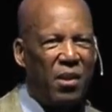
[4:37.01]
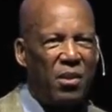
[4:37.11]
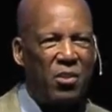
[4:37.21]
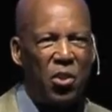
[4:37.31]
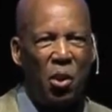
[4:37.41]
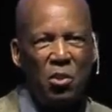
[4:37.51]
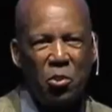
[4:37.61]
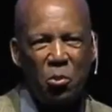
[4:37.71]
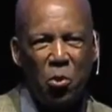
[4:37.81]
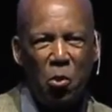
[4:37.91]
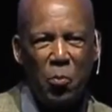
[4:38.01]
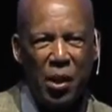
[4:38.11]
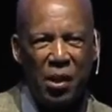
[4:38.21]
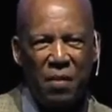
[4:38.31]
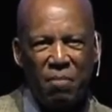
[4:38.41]
She also told
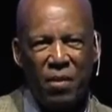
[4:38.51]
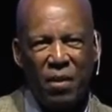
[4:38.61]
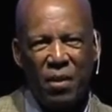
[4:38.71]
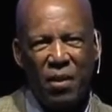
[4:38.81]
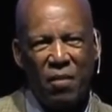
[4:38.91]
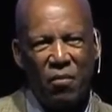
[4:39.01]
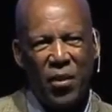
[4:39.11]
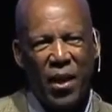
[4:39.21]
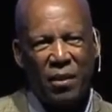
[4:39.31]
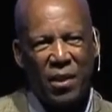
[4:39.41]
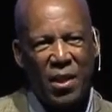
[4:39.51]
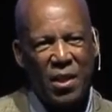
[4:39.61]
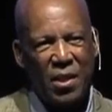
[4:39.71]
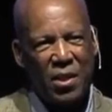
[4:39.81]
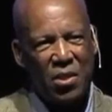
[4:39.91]
me that
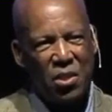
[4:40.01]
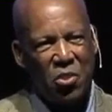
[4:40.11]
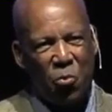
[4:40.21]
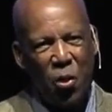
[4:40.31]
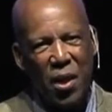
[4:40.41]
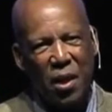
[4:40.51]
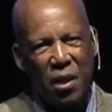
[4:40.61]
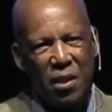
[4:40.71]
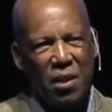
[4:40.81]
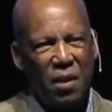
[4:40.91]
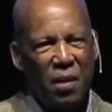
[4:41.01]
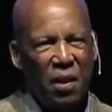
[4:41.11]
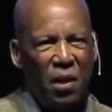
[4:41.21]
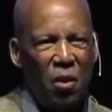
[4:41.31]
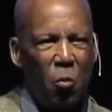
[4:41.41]
the terrain
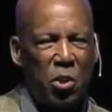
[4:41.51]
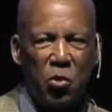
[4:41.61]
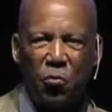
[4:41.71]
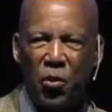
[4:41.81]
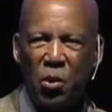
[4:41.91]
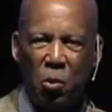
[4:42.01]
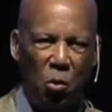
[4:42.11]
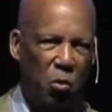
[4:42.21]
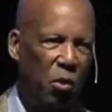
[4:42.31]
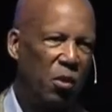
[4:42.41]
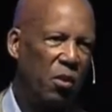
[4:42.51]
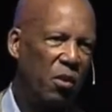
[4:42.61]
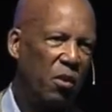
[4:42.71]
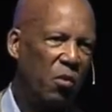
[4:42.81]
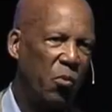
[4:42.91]
was filled
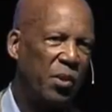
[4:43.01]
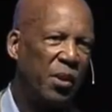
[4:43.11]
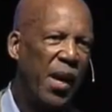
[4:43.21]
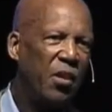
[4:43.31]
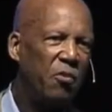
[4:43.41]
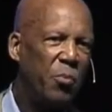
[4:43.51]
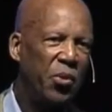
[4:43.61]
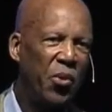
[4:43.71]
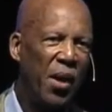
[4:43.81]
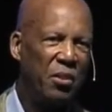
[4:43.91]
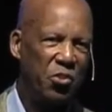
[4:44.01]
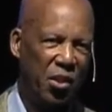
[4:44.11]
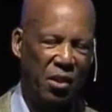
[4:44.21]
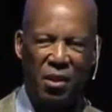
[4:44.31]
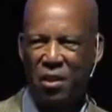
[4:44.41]
with a lot of mythology,
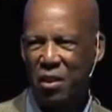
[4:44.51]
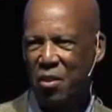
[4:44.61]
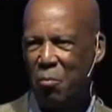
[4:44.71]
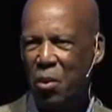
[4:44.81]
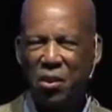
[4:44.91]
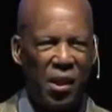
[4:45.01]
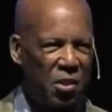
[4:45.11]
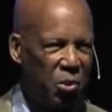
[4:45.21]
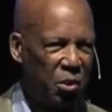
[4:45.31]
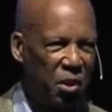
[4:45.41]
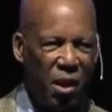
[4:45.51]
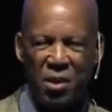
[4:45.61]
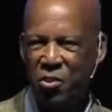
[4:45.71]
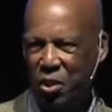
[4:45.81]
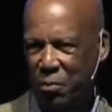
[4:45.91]
mythological
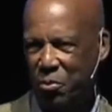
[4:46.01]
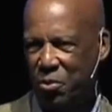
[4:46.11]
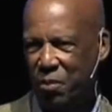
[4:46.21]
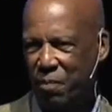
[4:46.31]
concepts.